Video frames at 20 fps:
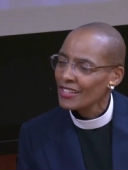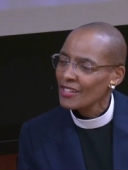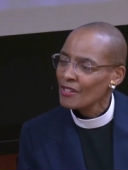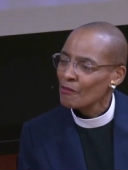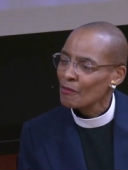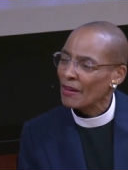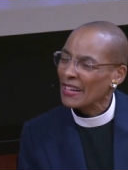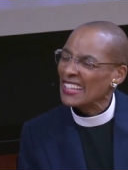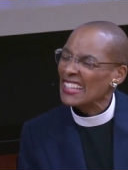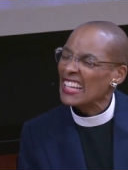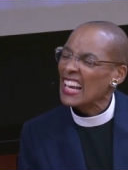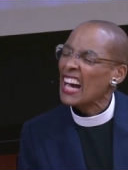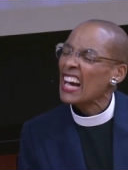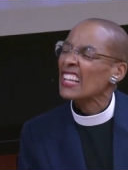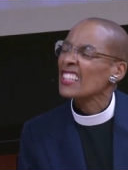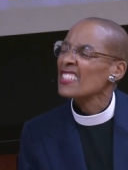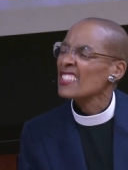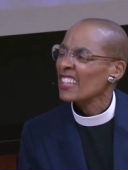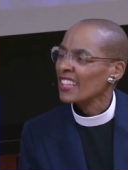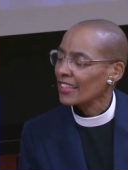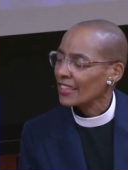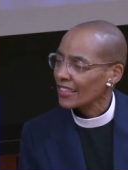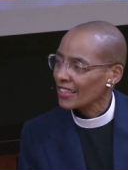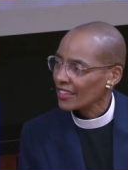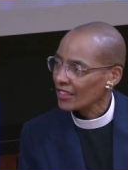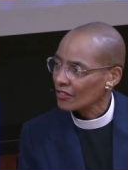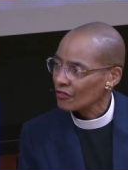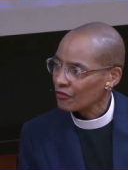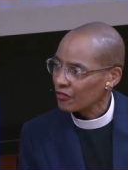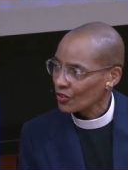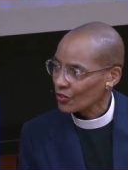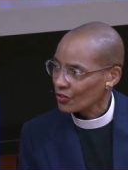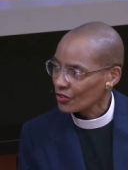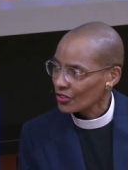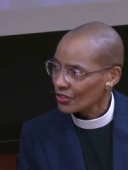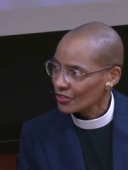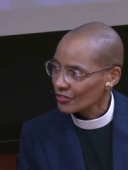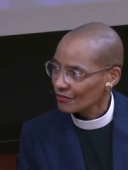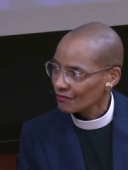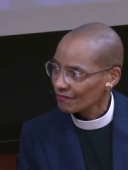by not taking a
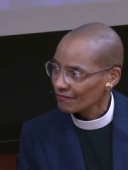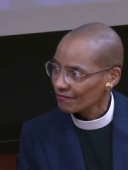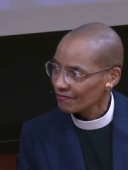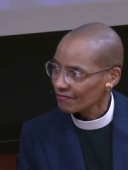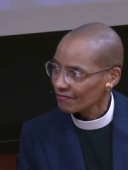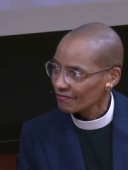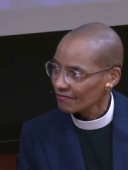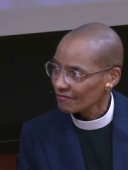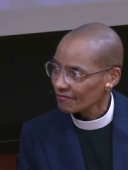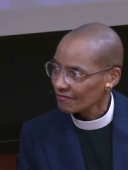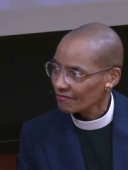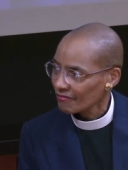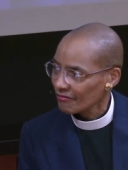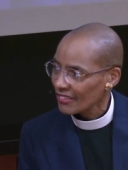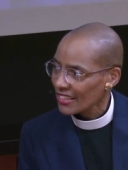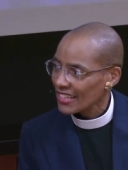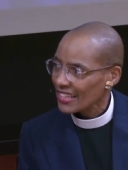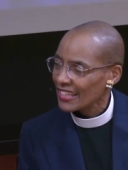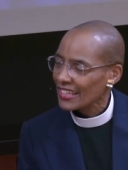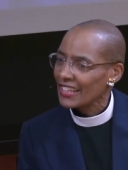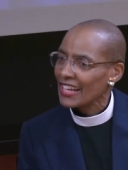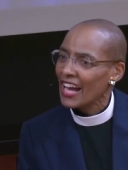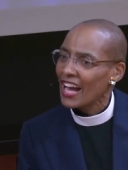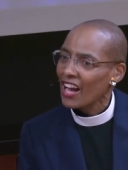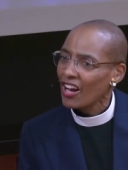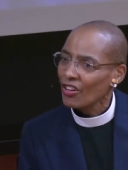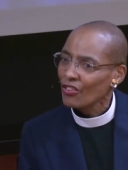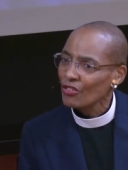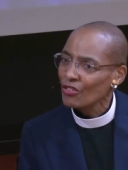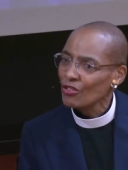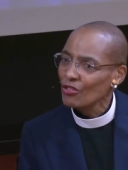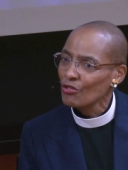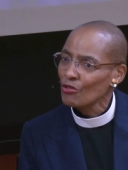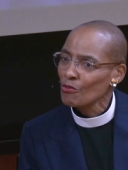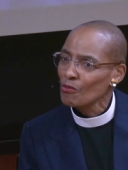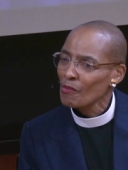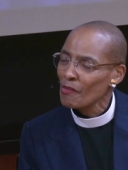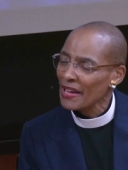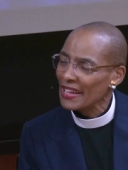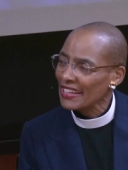photo? And how do you
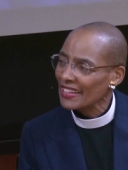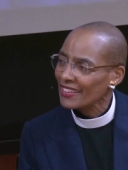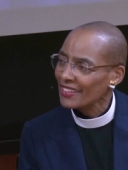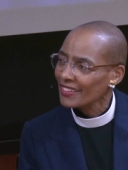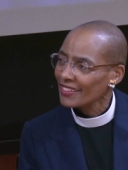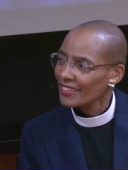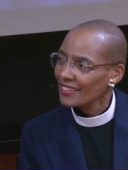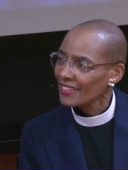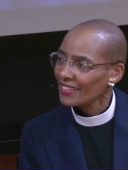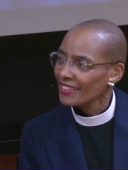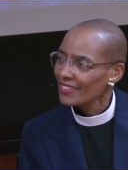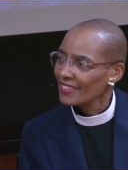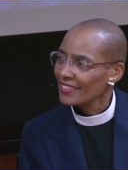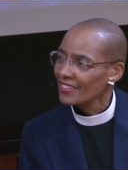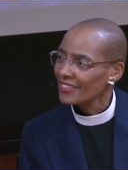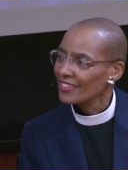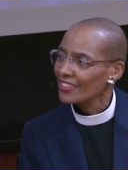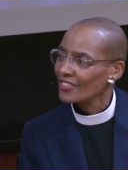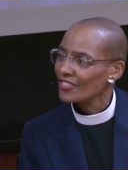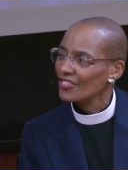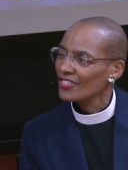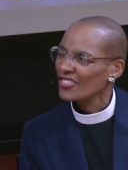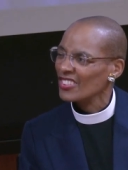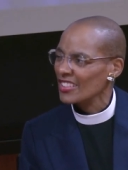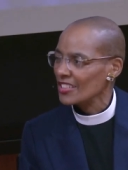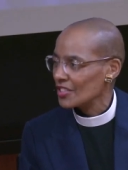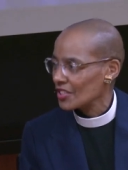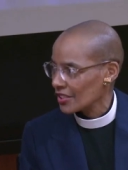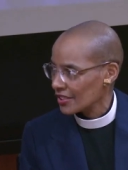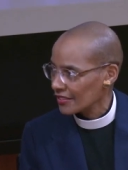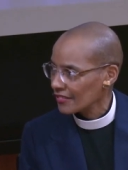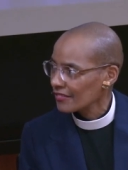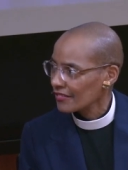make the decision